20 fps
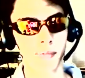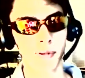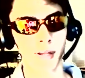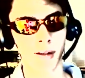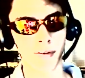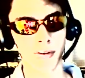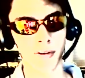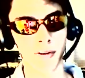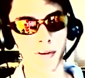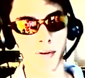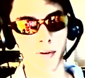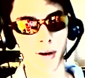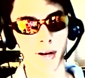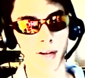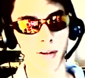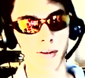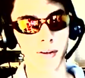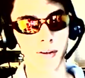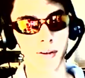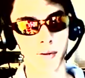have to do
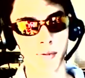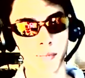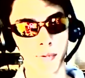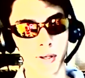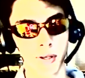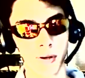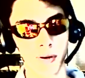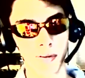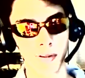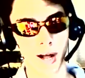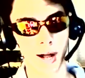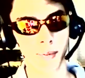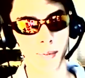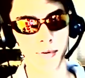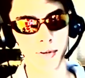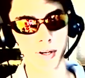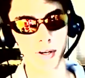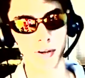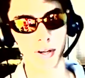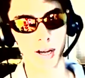you have the
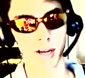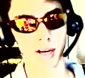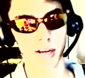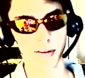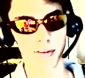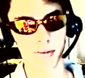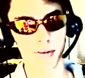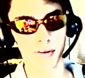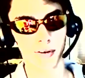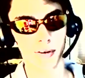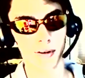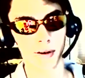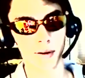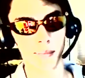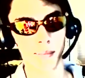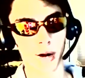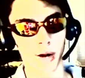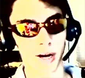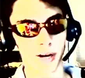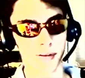option, I guess, to do the
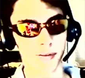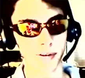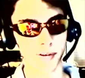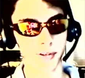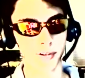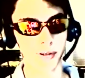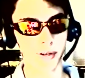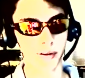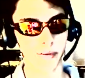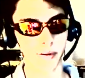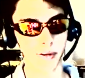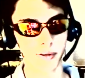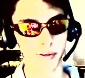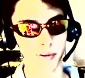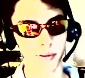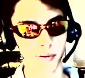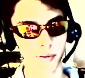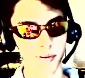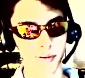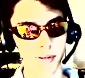monetization if you
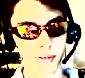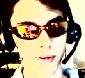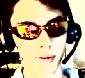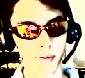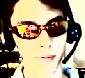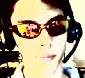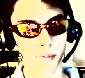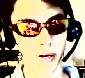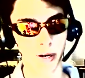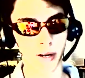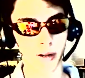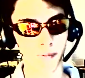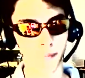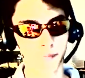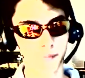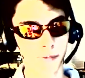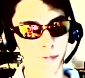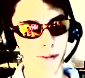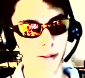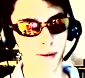choose to. But
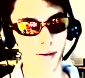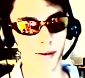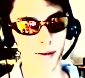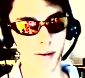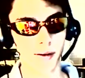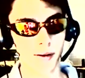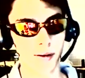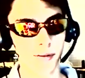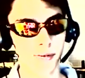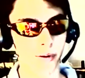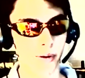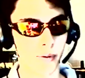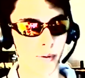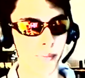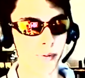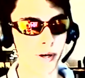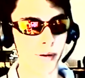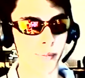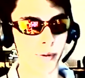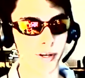so
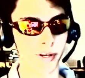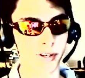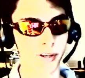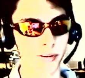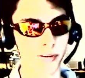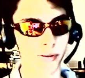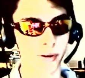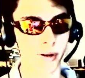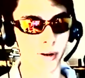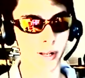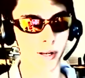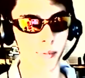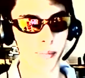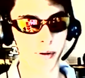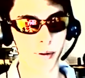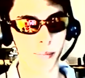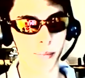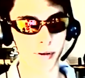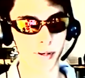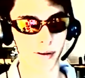pretty much that's all I
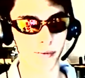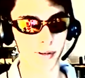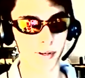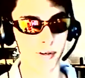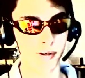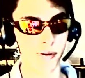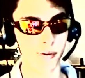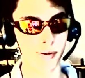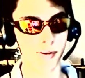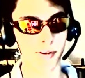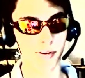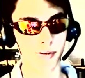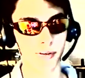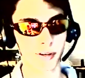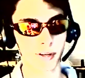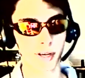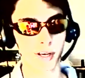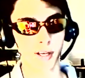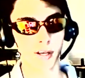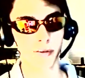pretty much have to do is
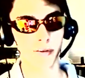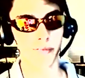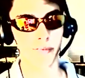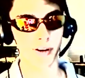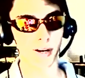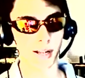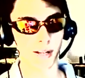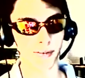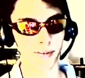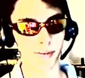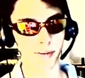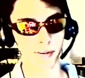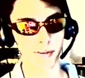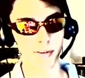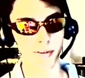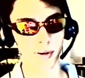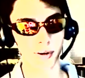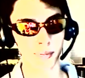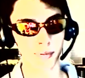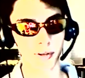just fill out the
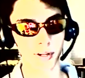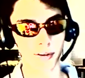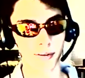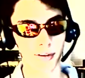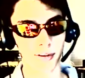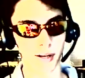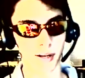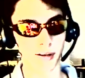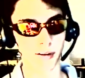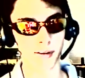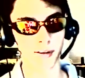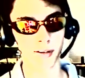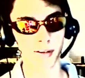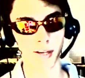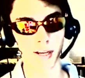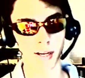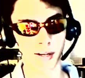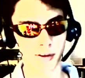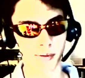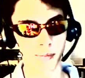descriptions, and
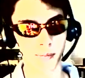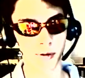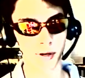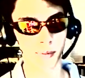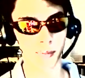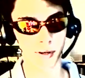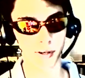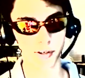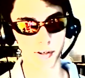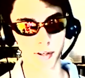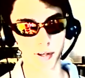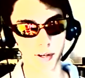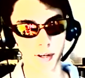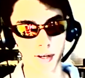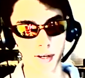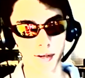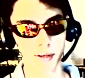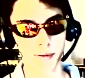I could pretty much